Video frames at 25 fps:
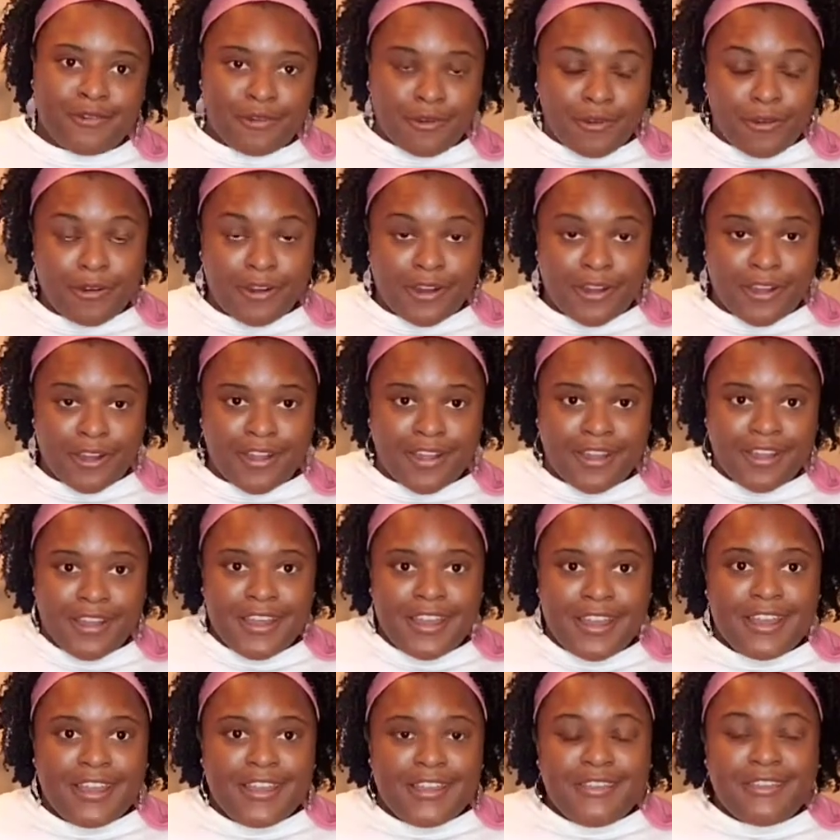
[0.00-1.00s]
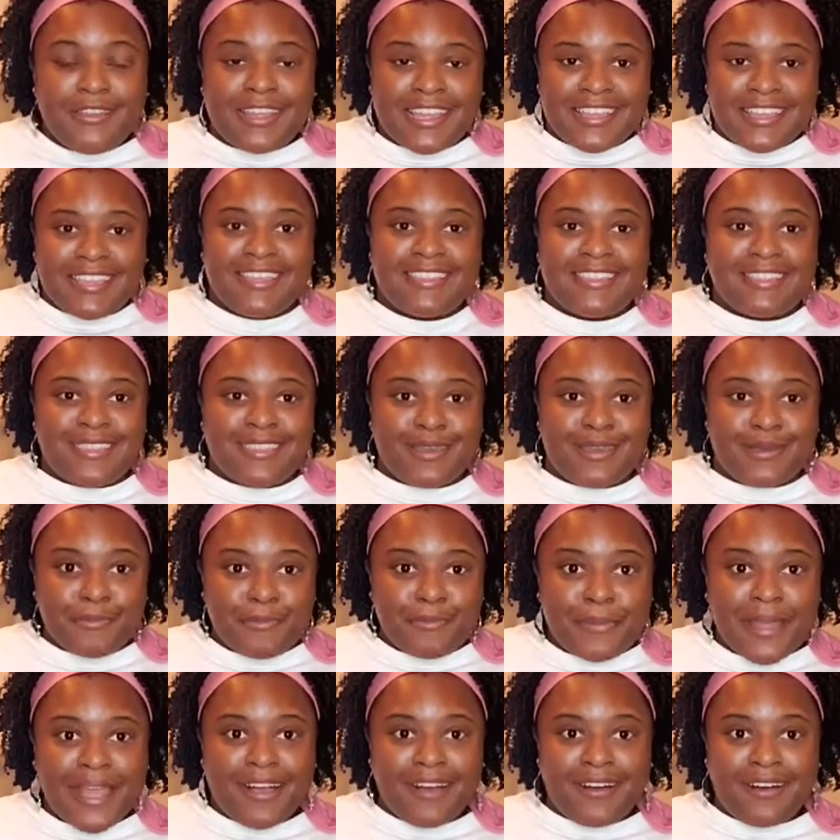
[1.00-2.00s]
Or you can get the
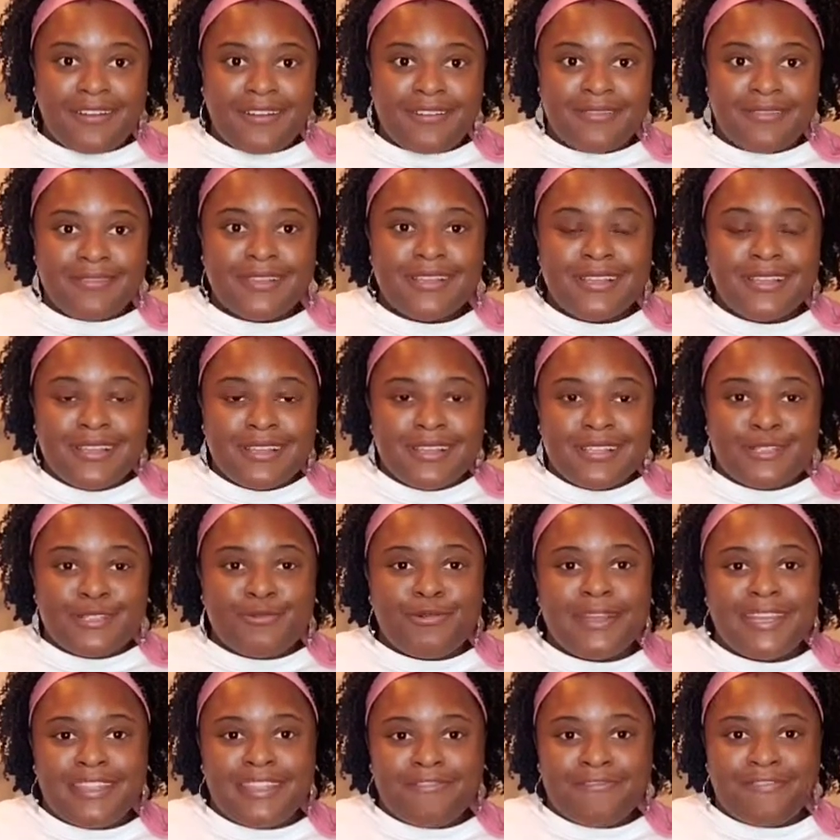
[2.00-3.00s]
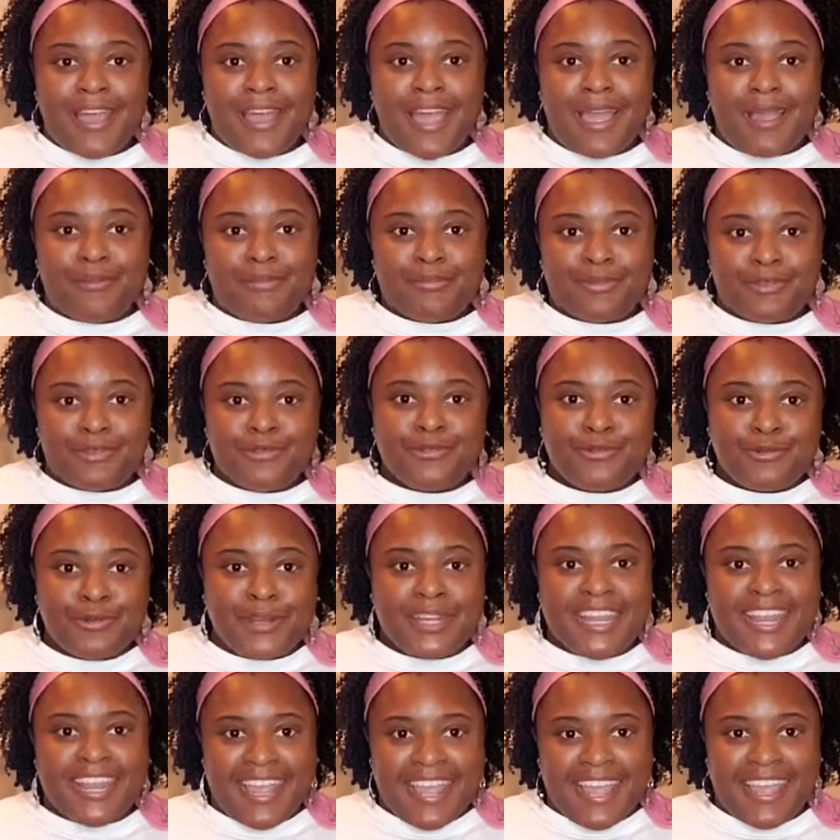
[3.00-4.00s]
amount, 25 through
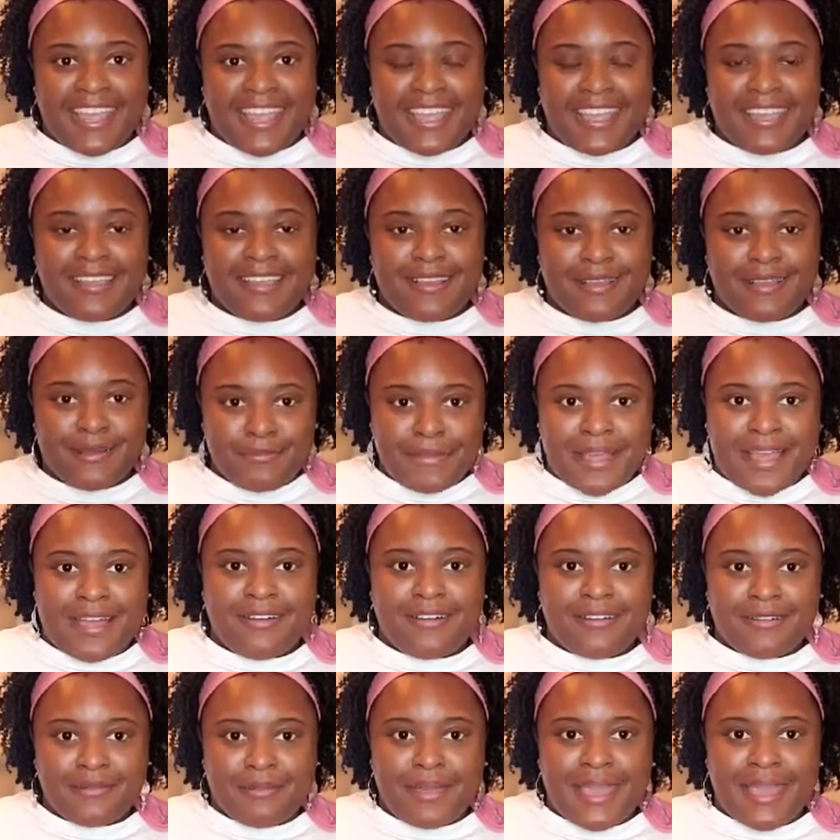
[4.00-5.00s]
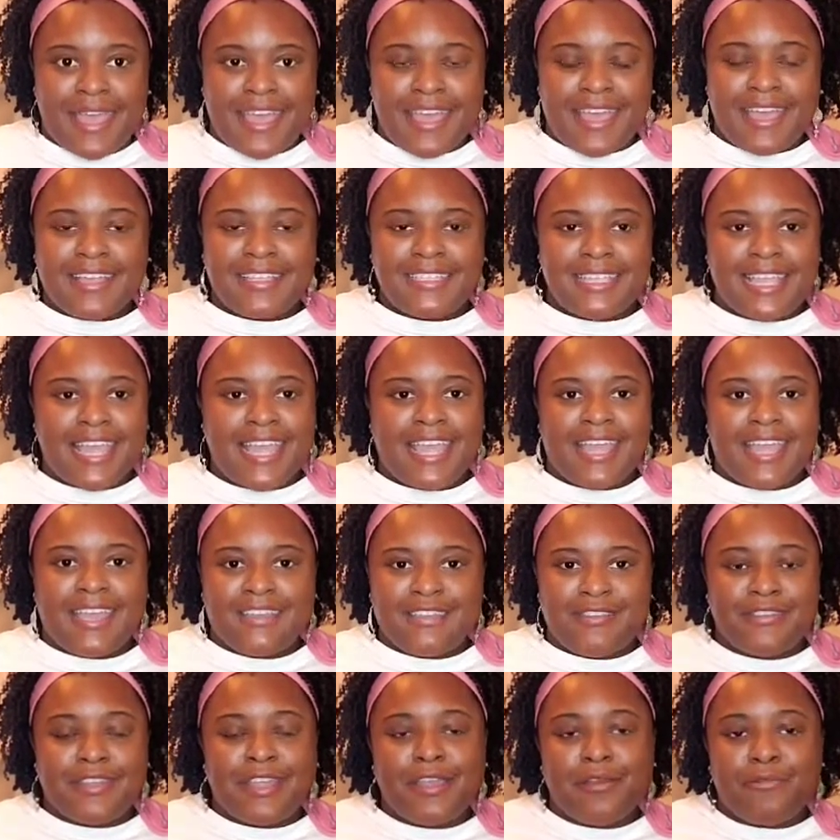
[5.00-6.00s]
28 amount of pads, and you
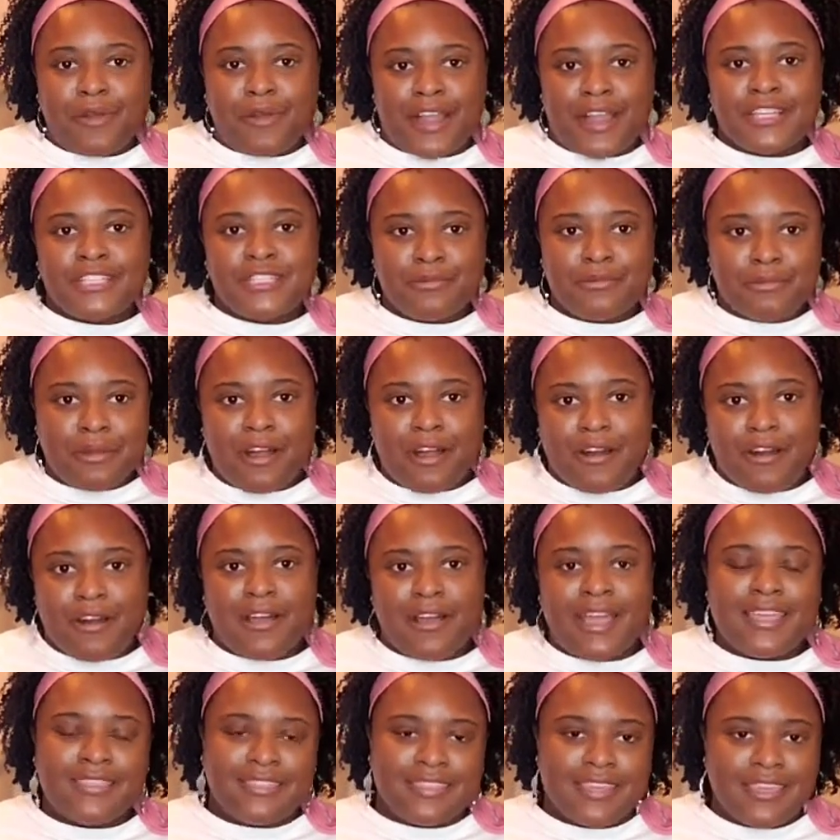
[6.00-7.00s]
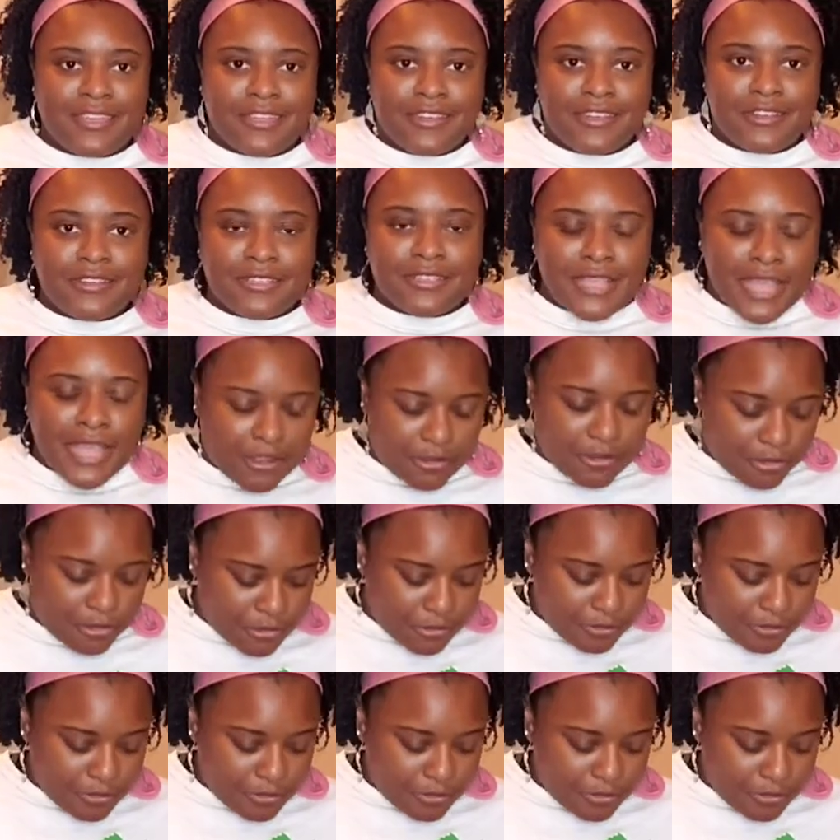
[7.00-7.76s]
can wash them all at the end of your cycle.